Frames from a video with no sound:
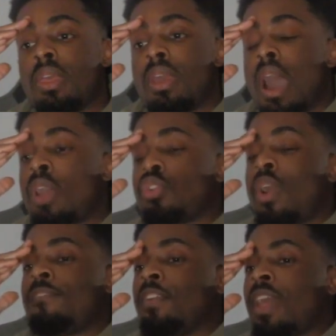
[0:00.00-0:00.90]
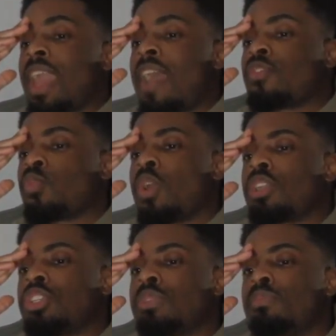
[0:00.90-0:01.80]
don't know. I feel like after
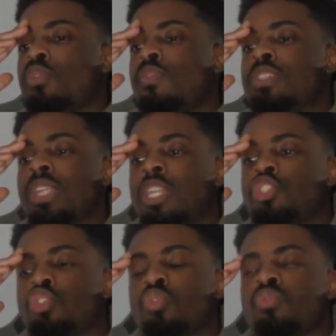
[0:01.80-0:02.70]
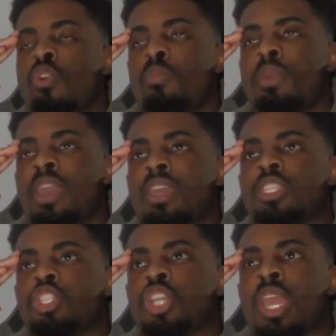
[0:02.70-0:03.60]
watching movies like True
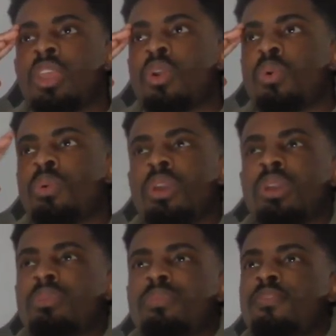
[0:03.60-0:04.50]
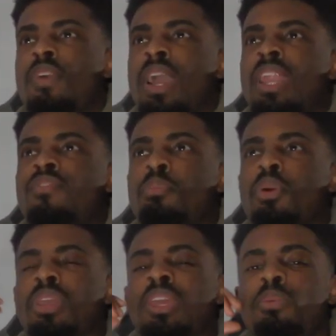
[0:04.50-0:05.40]
Romance, Django, fuck, I'd even
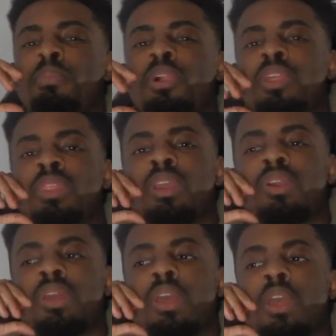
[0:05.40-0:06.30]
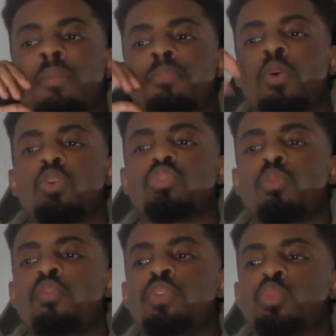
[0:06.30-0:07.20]
put Kill Bill in there. Those
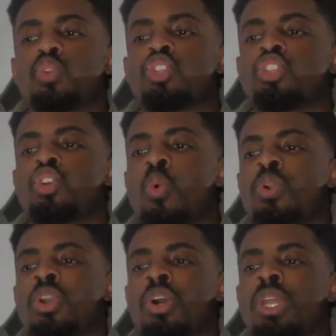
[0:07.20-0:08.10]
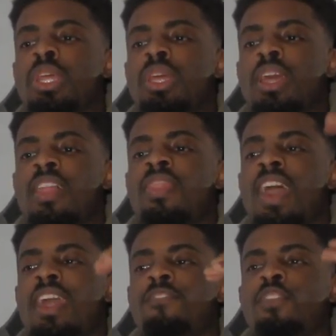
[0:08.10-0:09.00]
movies were so good
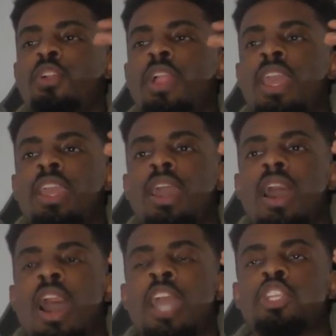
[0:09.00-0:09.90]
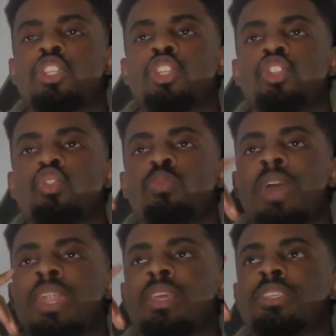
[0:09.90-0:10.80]
that I feel like I just assumed
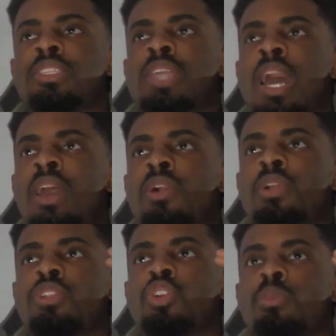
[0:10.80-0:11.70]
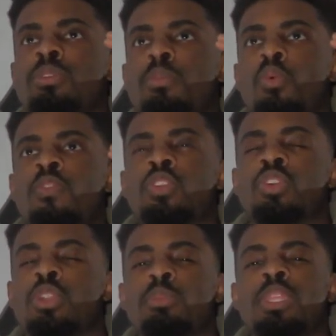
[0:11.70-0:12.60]
that his style in terms of movies are
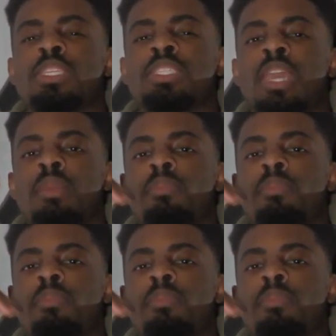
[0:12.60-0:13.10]
going to be the same.